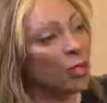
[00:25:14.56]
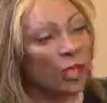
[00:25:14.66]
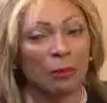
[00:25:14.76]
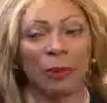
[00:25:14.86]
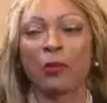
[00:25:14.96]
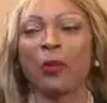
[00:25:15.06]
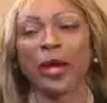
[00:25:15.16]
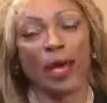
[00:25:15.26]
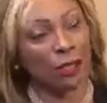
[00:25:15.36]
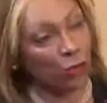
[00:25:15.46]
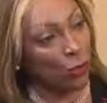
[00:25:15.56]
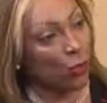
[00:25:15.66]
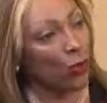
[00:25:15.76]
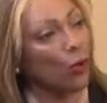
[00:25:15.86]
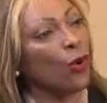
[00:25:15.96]
so that people will get to
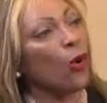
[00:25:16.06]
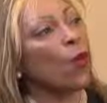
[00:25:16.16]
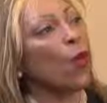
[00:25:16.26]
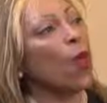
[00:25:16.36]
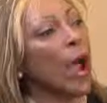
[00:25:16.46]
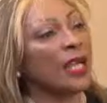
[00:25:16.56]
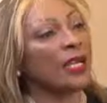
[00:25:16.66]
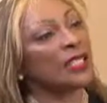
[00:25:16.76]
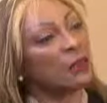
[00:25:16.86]
know why it is